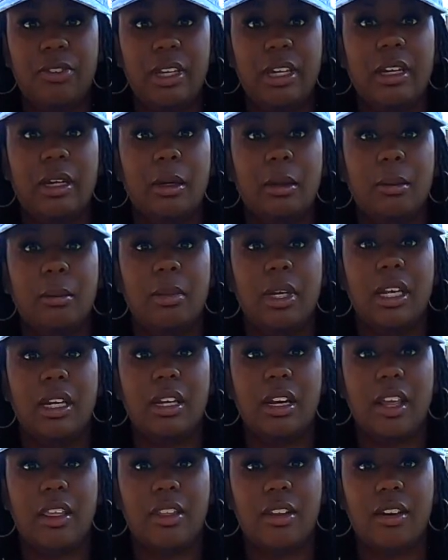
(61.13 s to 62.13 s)
film
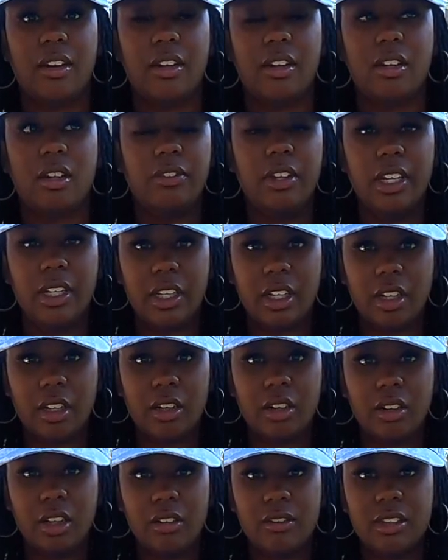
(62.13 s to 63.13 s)
another
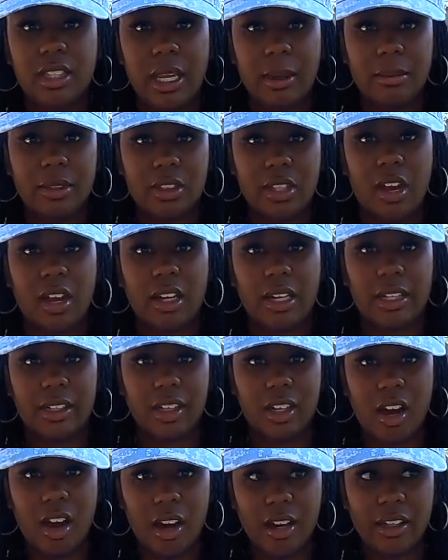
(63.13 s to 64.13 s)
video of Table Talk in the
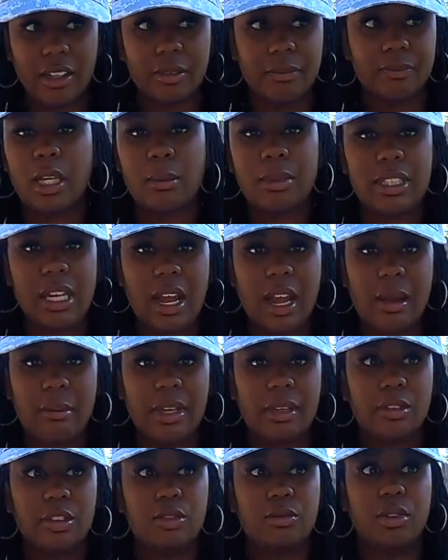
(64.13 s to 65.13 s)
Garden. Summertime,
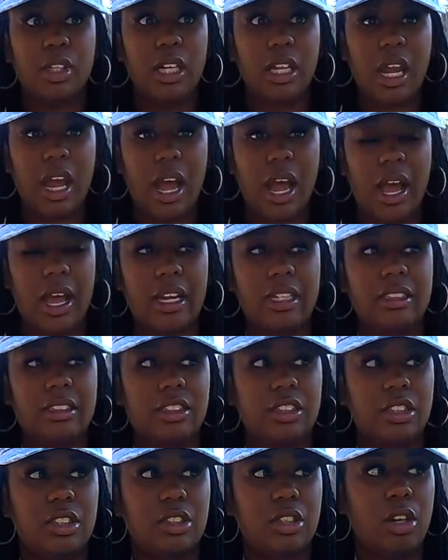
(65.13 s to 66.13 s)
it was really hot,
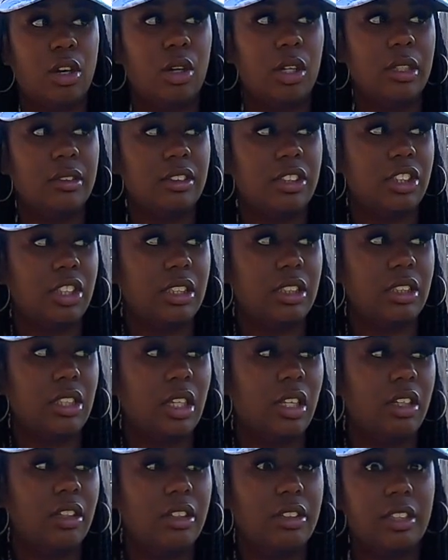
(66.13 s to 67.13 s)
so it was just
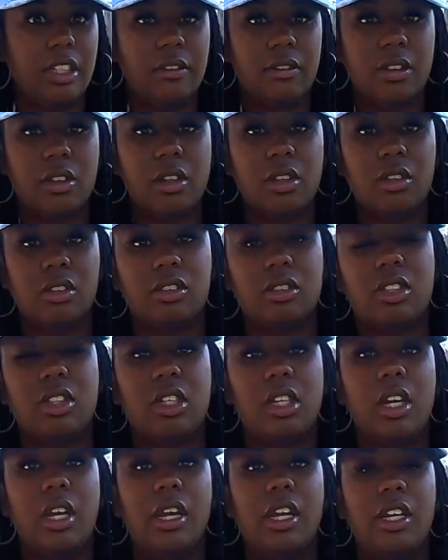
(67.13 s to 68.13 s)
a little difficult
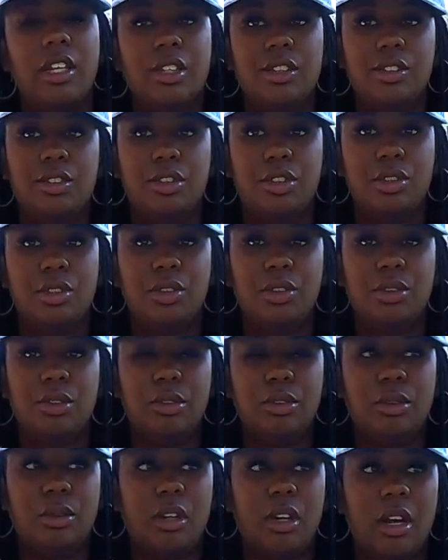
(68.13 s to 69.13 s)

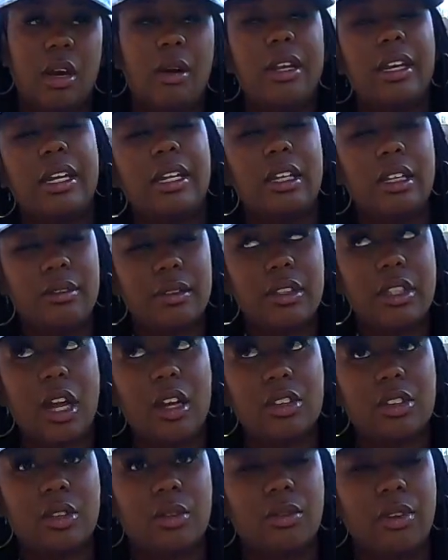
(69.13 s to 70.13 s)
to, and it was
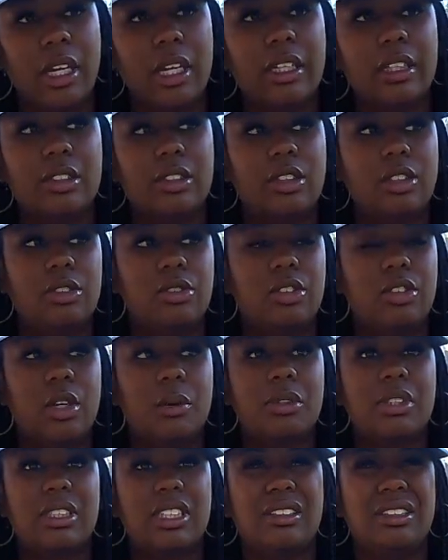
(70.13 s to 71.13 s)
also raining too, so
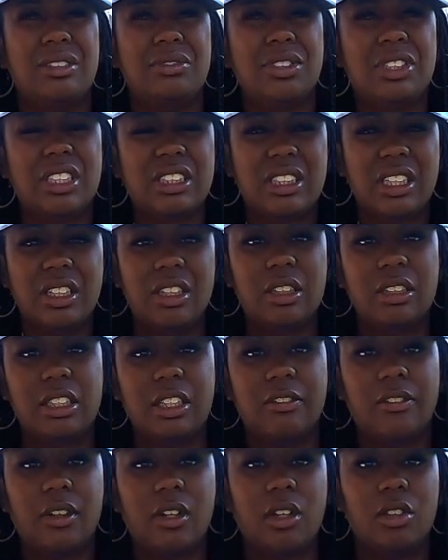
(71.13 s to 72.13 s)
it was just a little
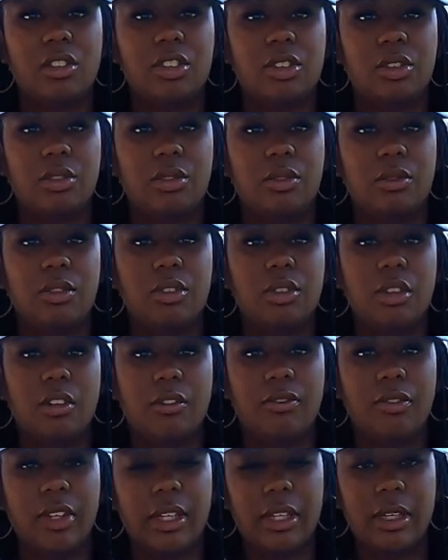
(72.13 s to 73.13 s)
difficult to,
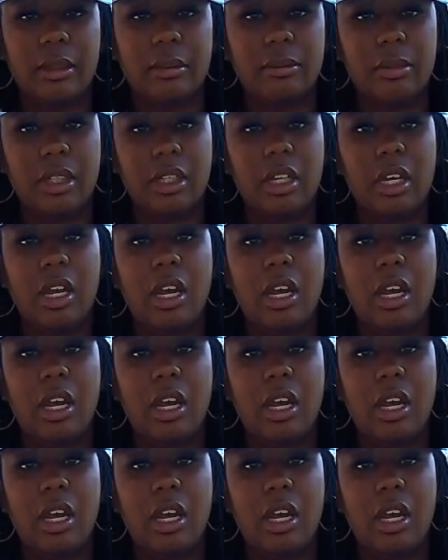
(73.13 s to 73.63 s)
film